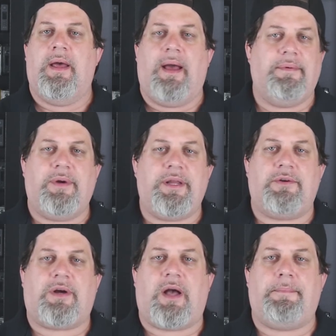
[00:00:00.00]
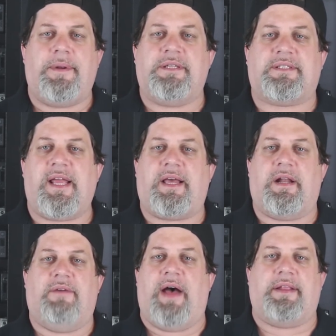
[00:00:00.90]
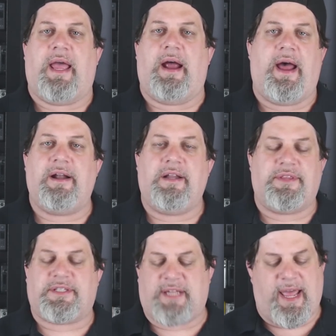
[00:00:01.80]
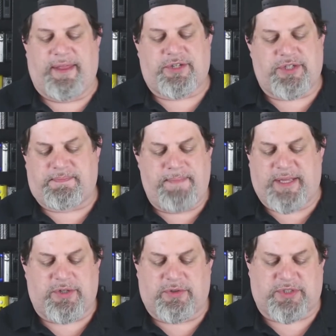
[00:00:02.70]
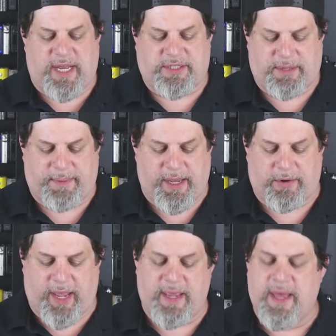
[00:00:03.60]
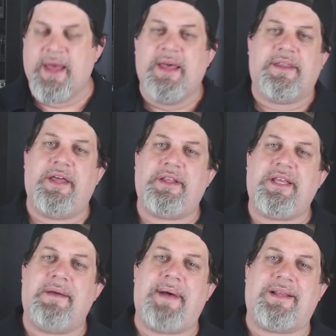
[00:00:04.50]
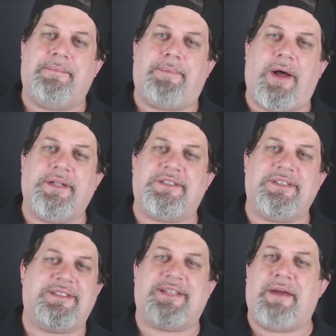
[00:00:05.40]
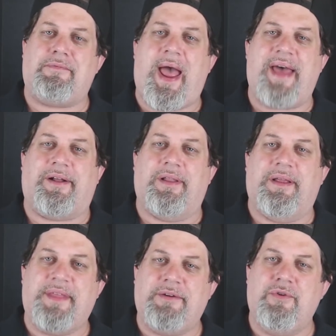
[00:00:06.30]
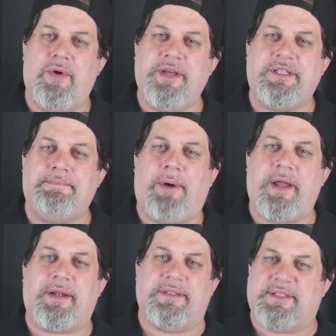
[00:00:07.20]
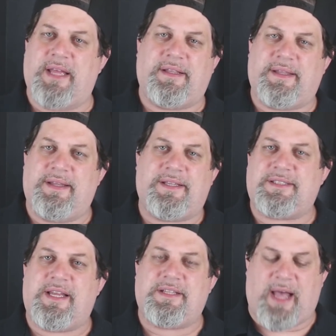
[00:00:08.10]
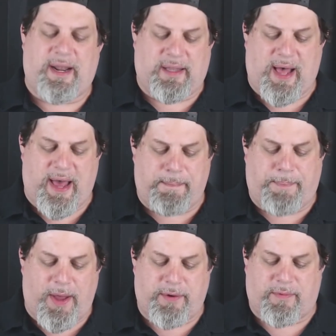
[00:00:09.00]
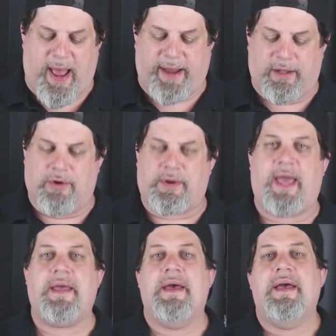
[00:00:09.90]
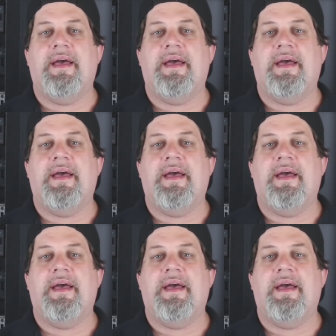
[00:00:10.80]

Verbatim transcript: I mean, what are you companies thinking of out there? I don't understand. It just makes no sense to me, okay? The other thing about the buttons is they rattle. They're noisy buttons. This thing's got a lot of button rattle, okay?